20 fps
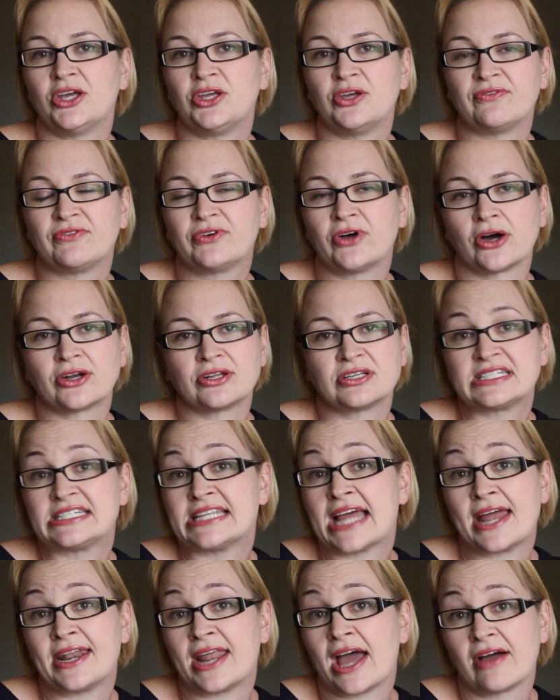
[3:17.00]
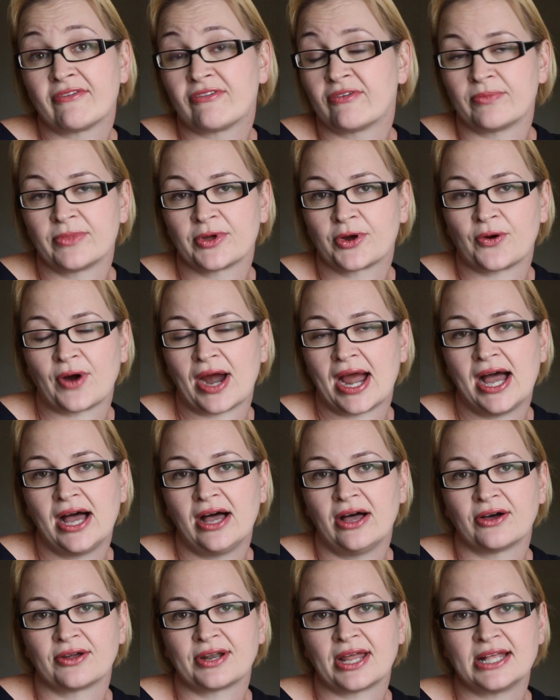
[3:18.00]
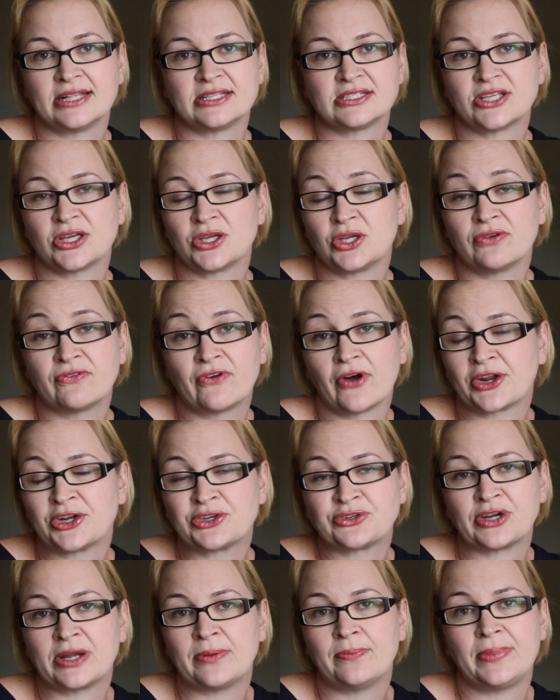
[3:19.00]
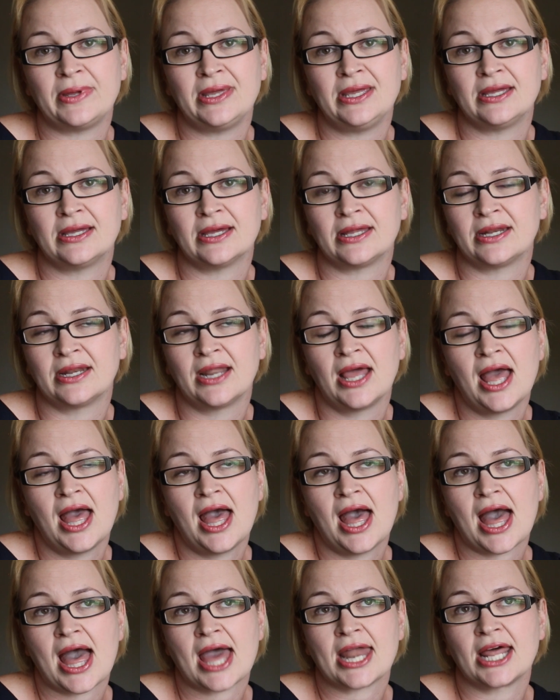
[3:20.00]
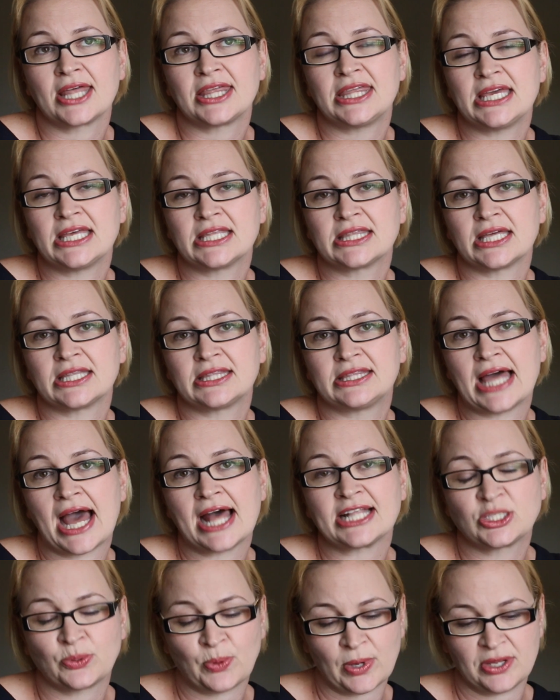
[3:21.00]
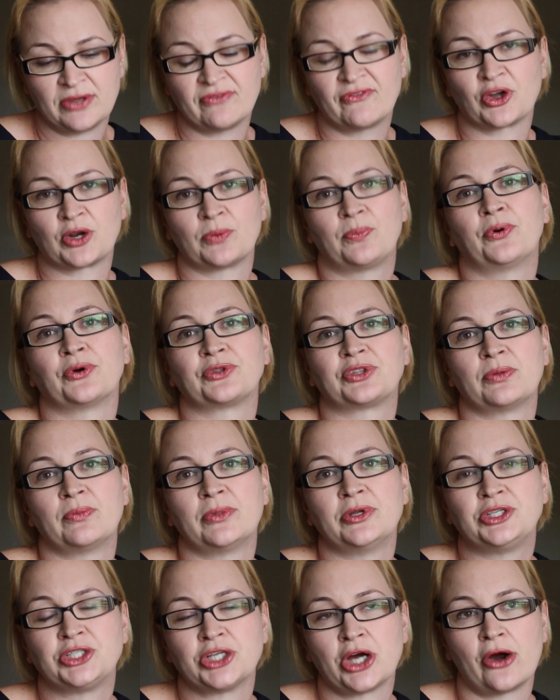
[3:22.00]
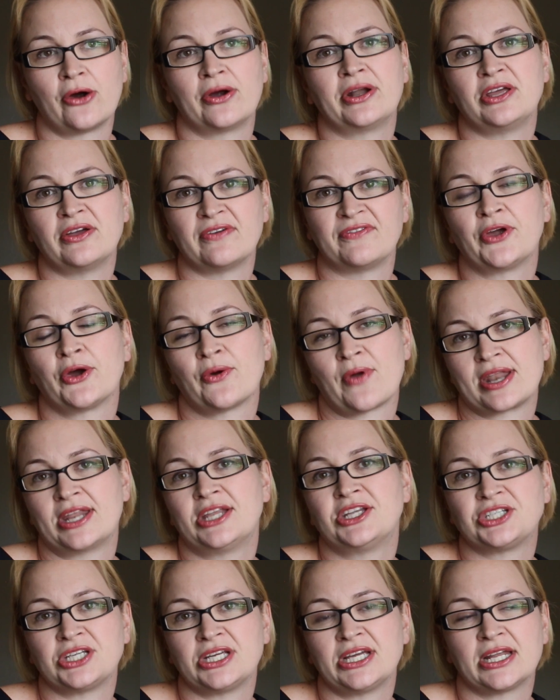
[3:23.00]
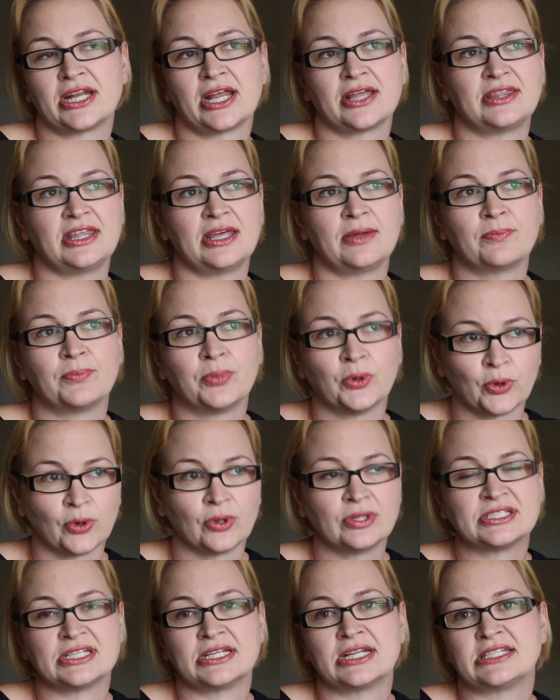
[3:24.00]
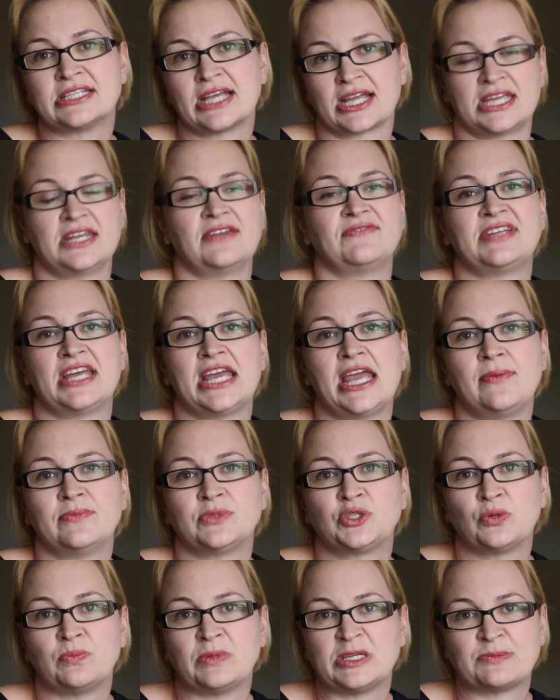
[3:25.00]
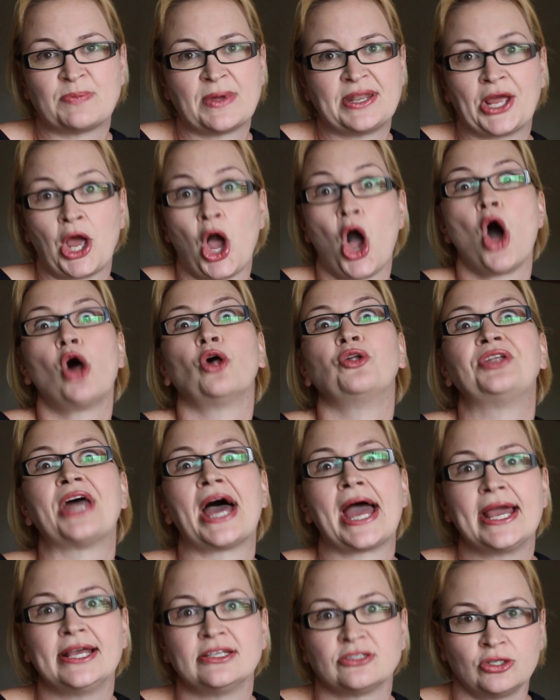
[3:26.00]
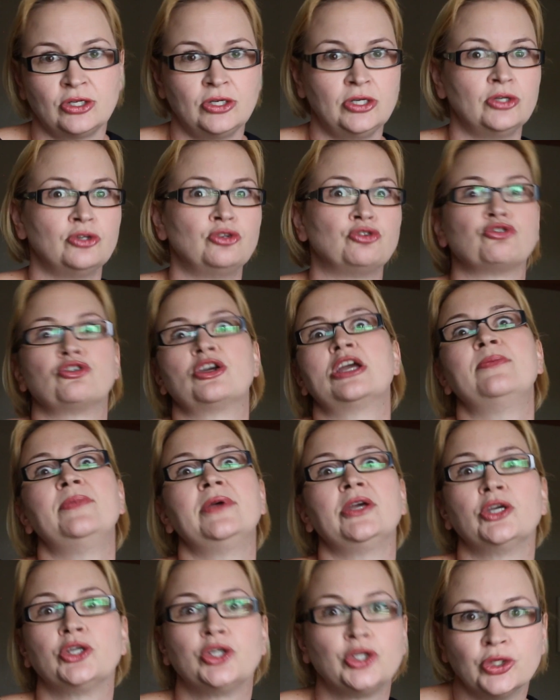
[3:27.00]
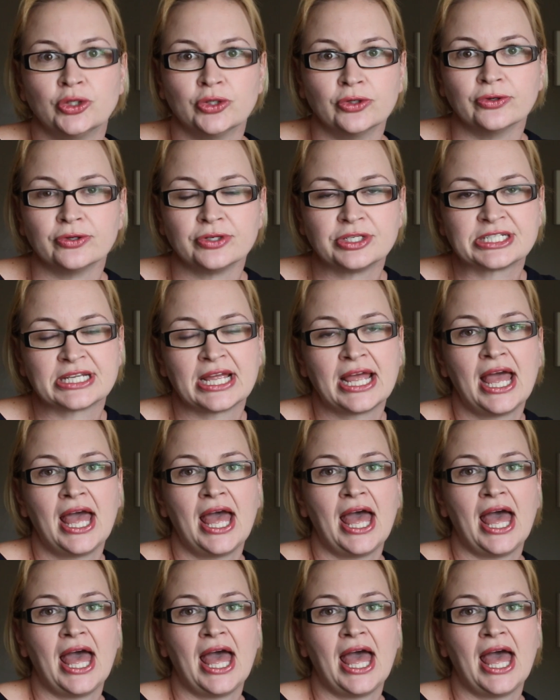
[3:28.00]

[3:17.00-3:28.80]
You've got to stand out from the crowd, and so you've got to dream big. And I think that's where you've got to put the majority of your energy. And I think boards and executive teams should be spending whole days dreaming huge,